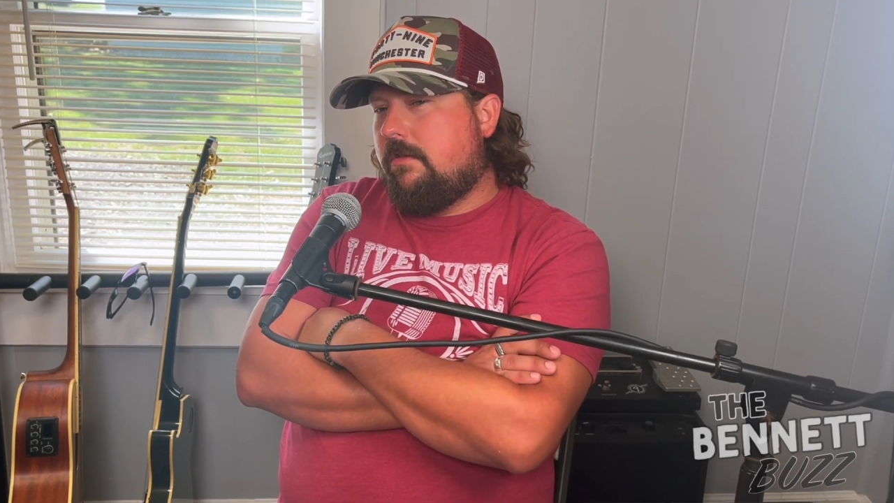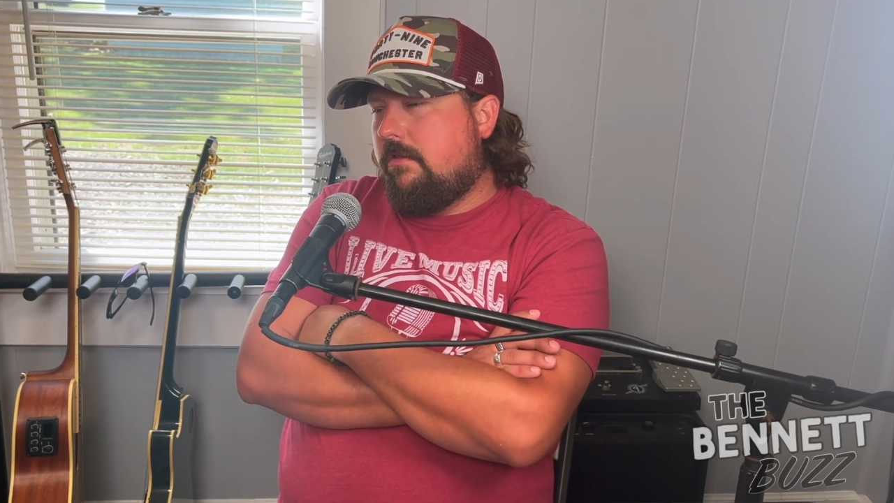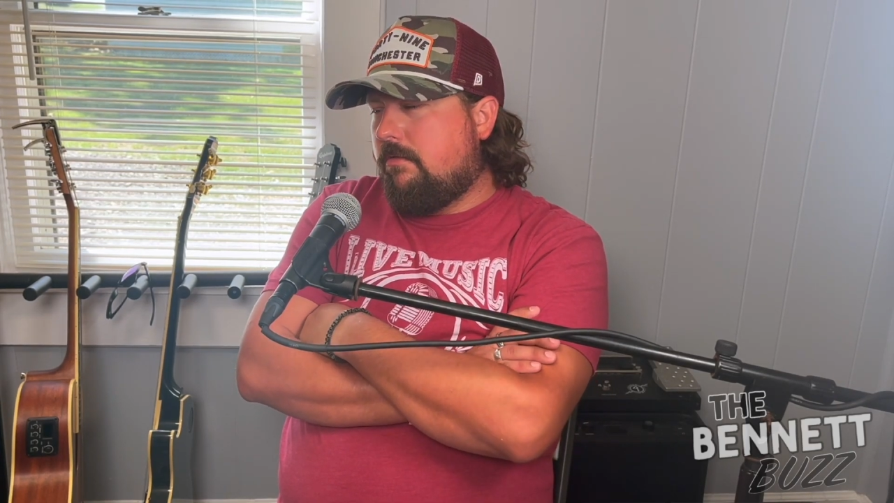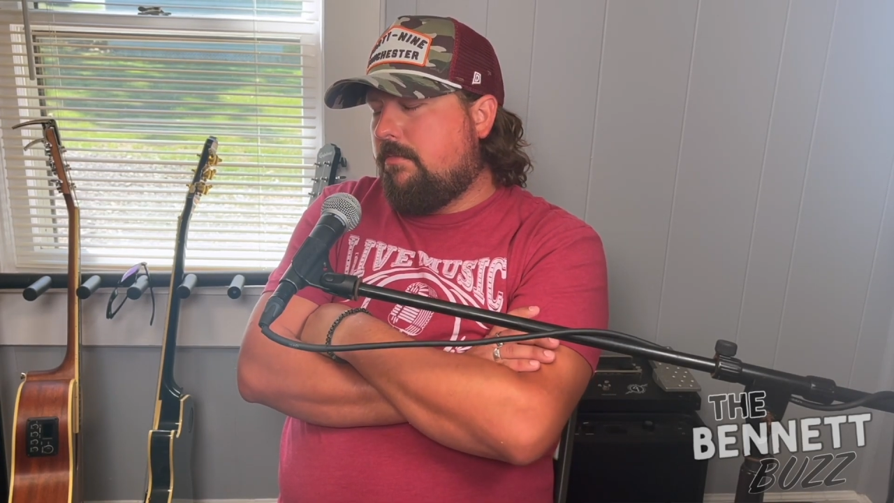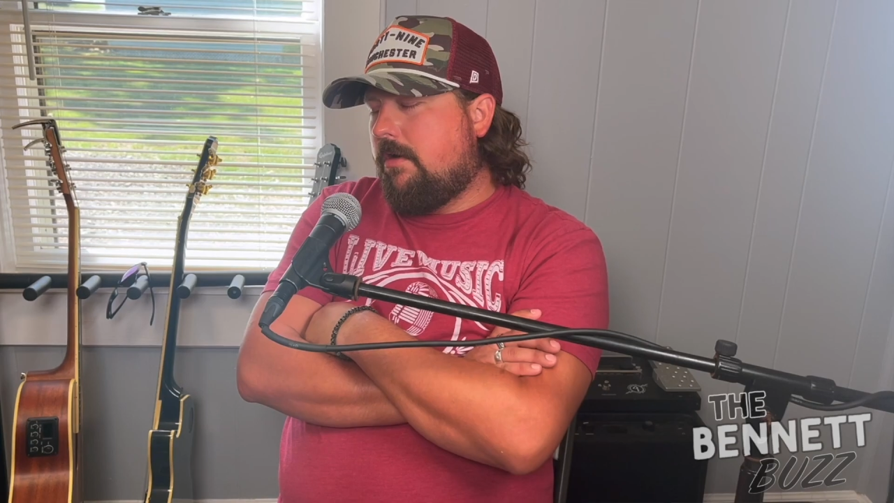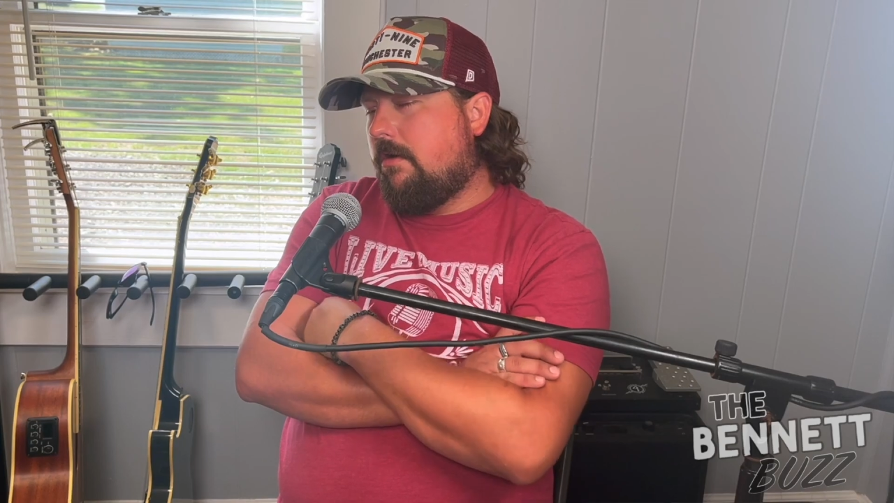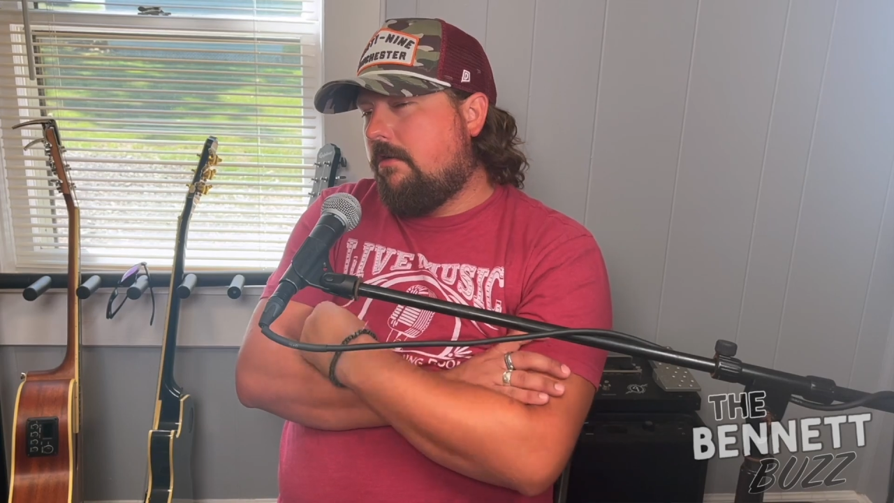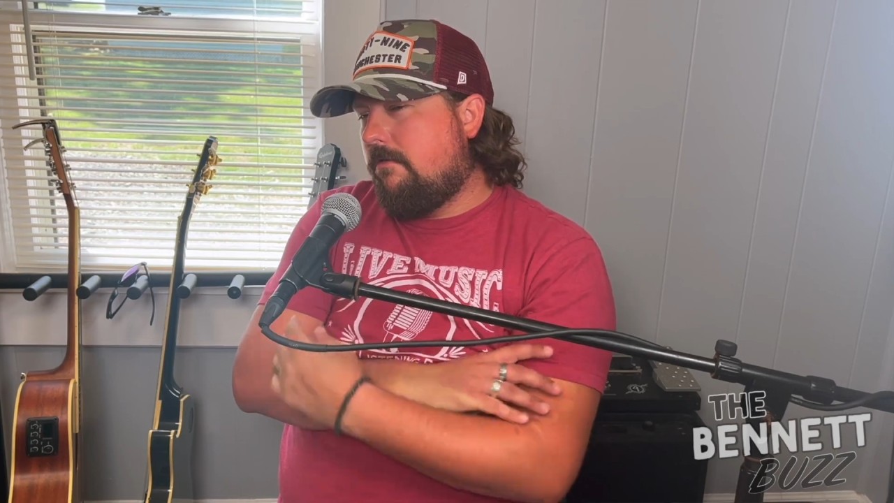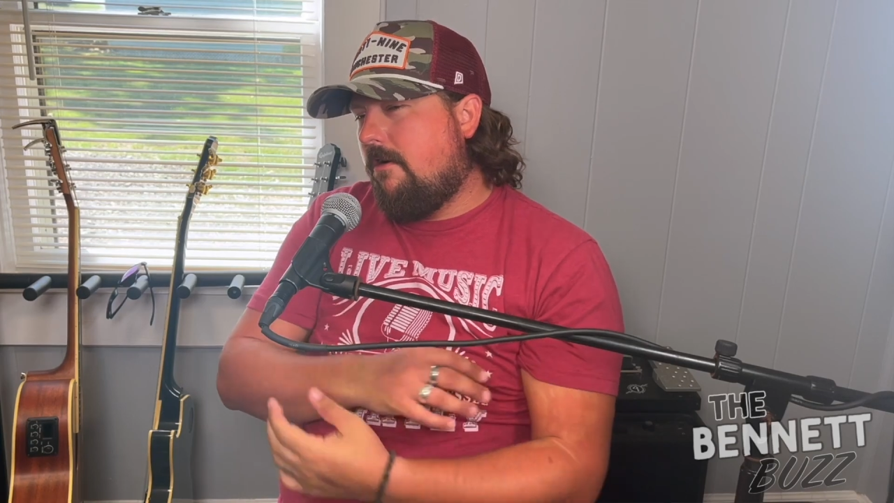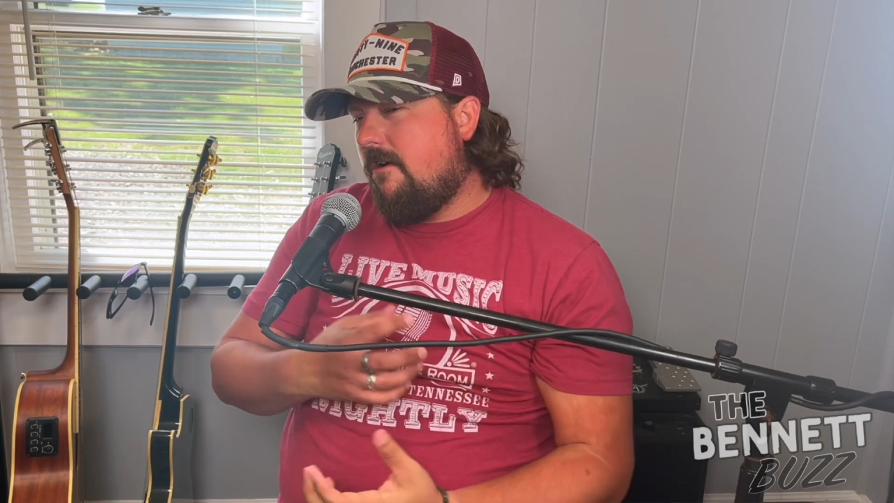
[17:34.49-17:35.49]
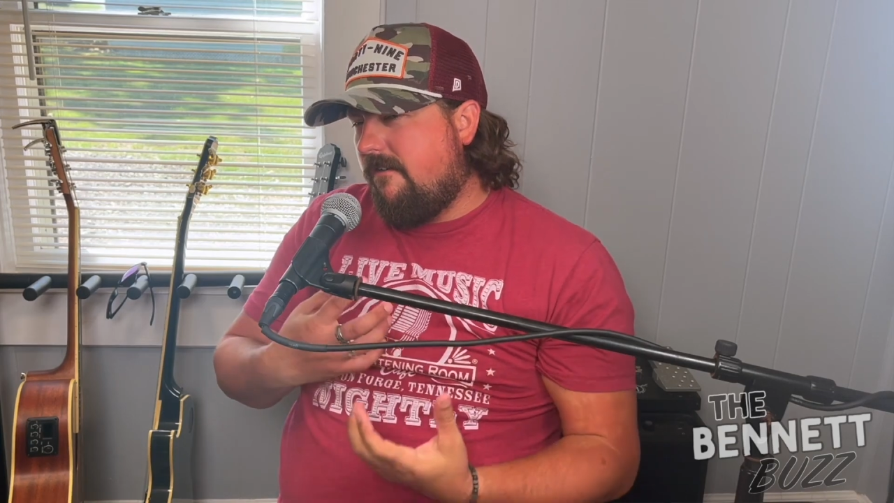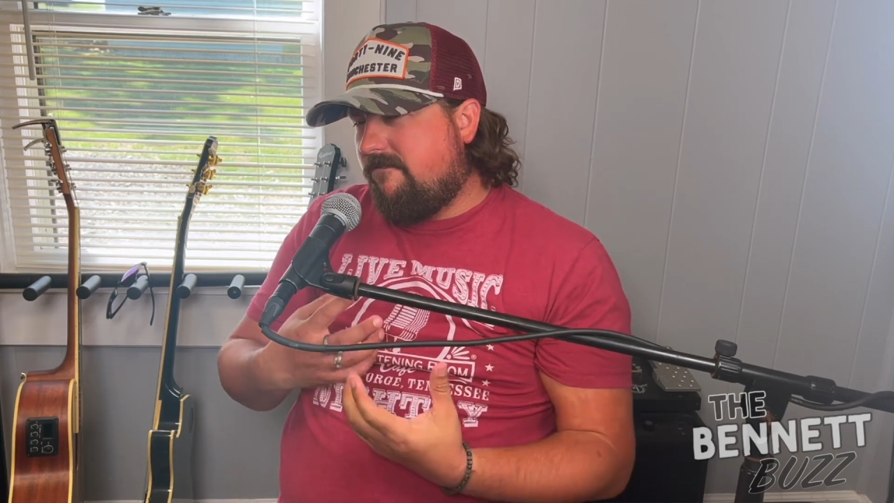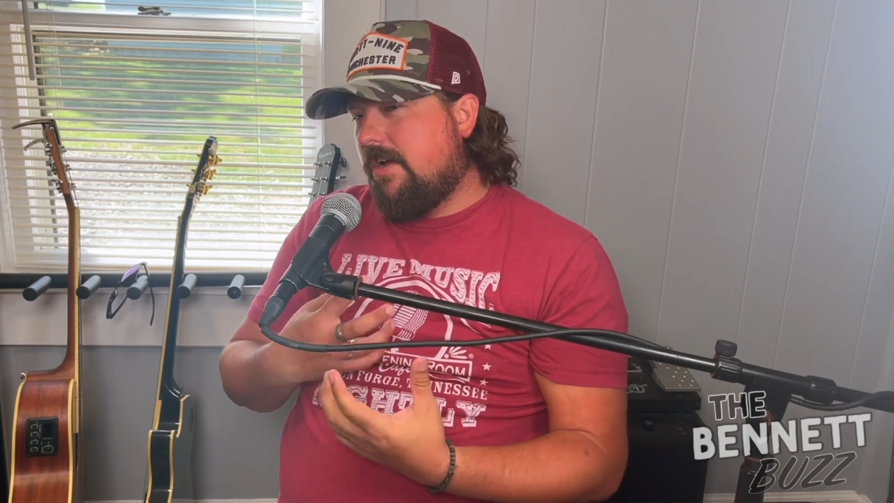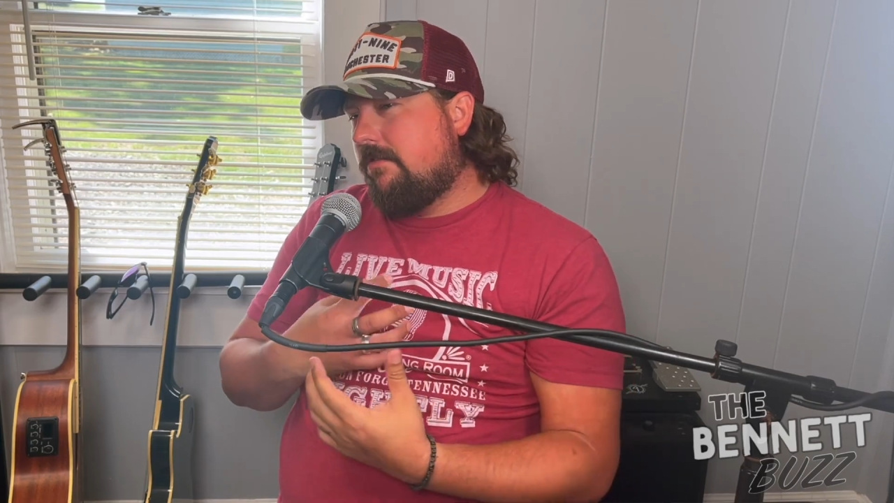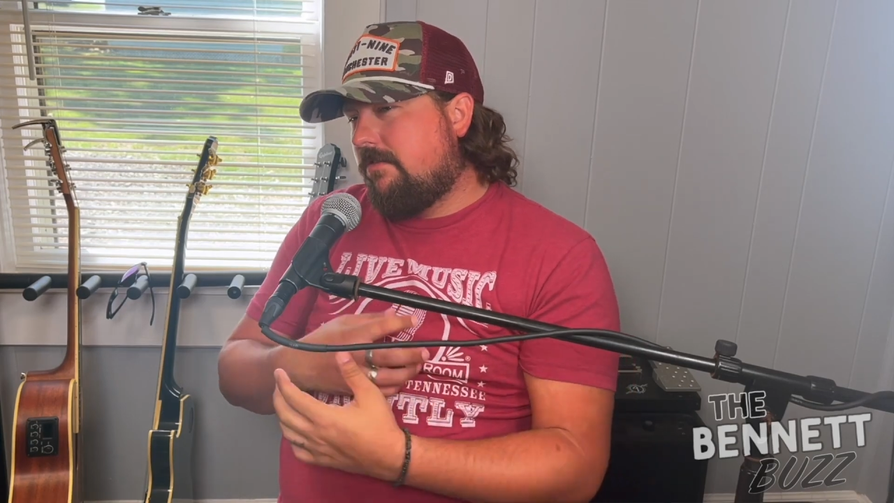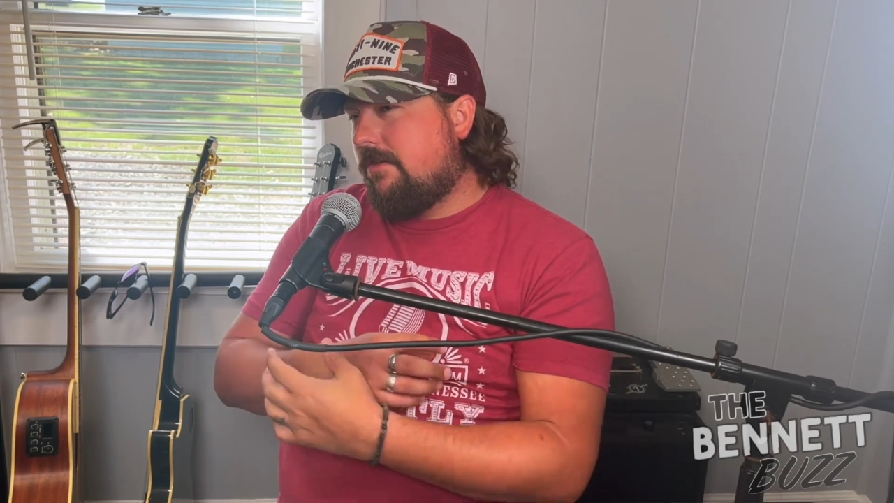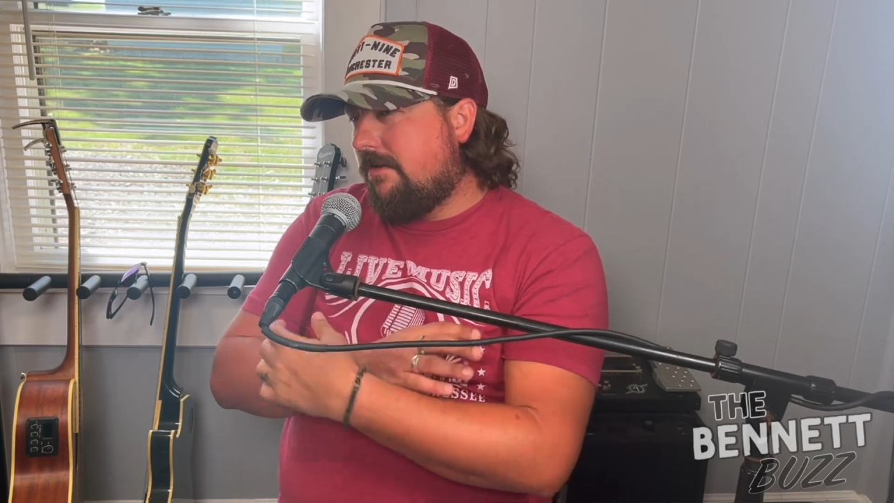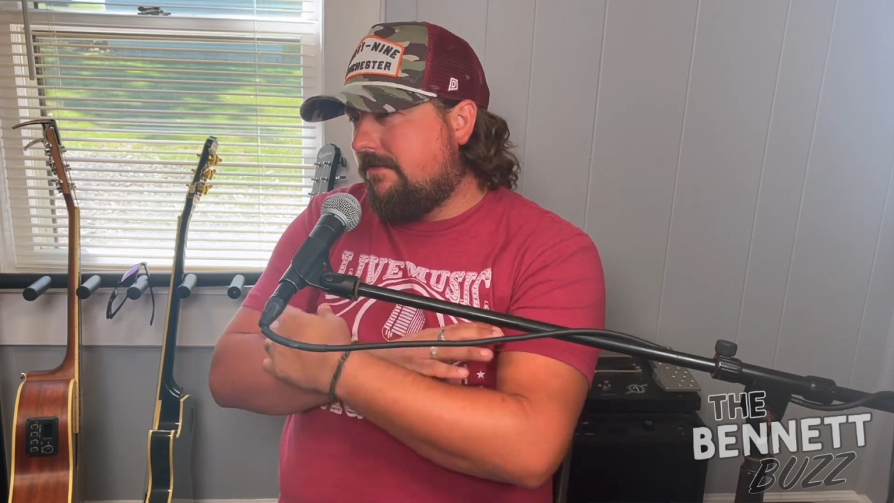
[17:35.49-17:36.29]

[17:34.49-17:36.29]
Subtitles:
little bit of heartfelt stuff.